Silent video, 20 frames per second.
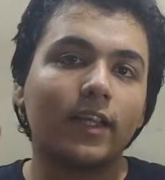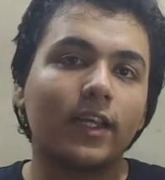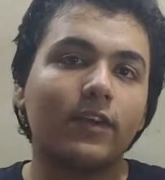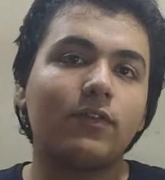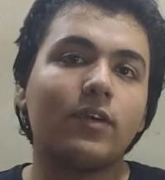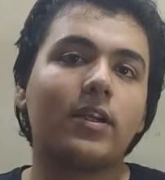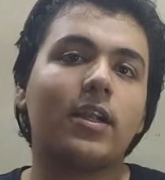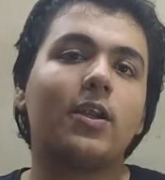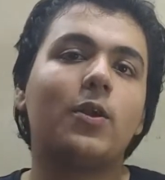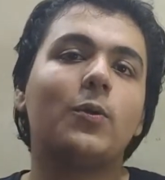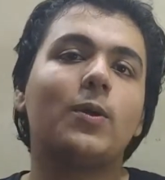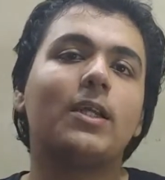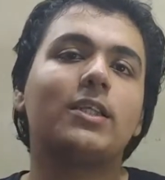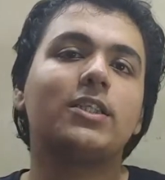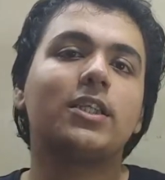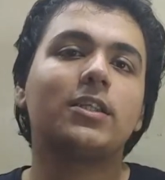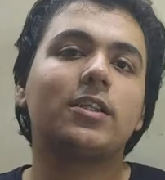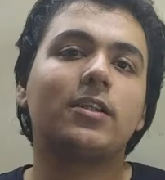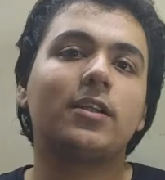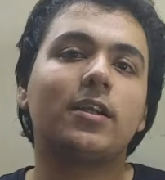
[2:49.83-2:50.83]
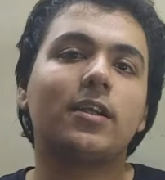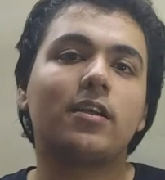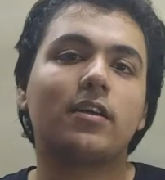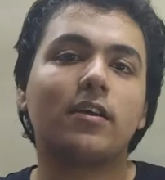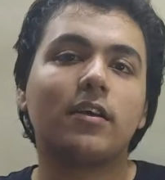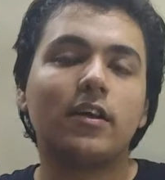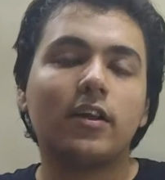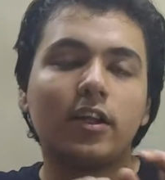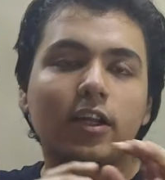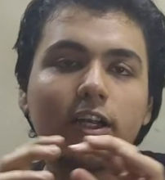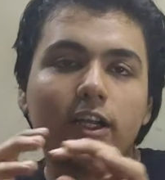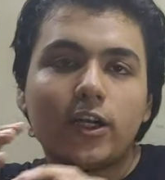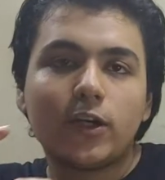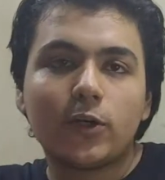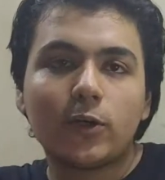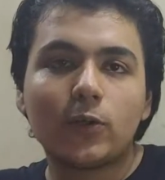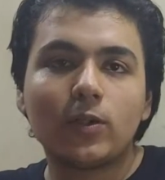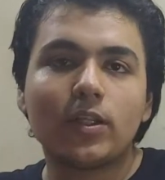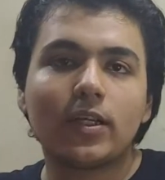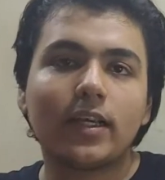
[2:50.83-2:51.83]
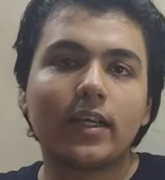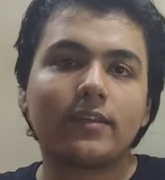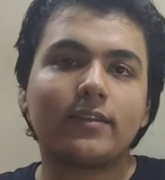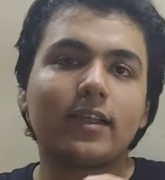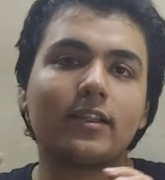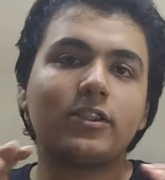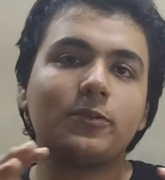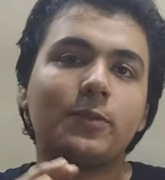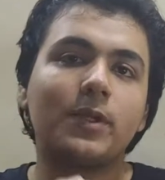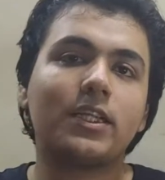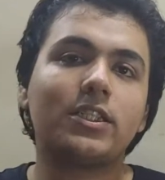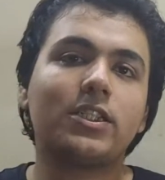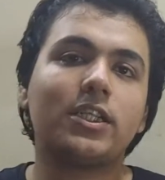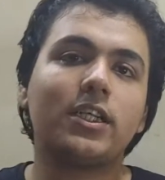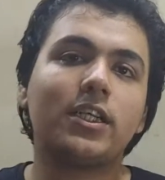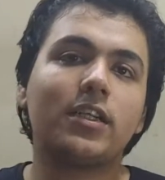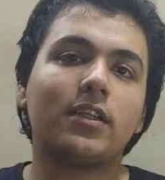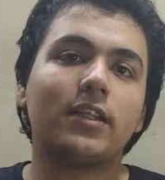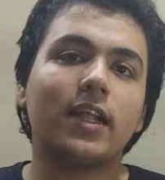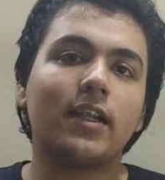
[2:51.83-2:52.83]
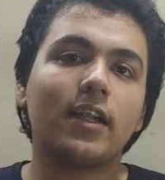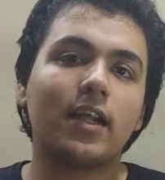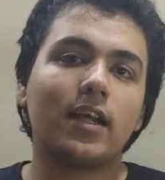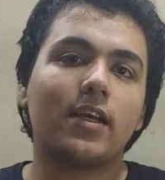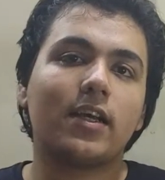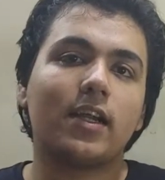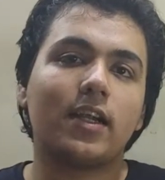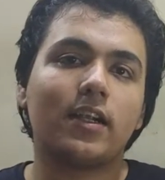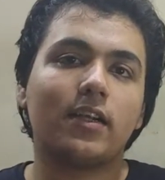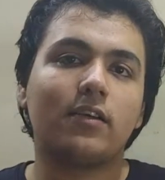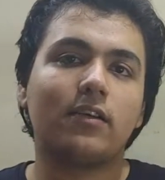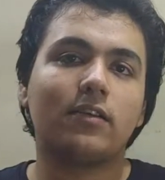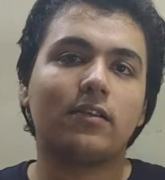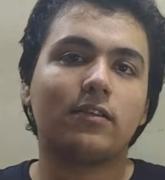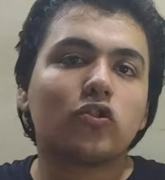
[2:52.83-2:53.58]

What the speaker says: the keyword education in it into the Excel spreadsheet that I had.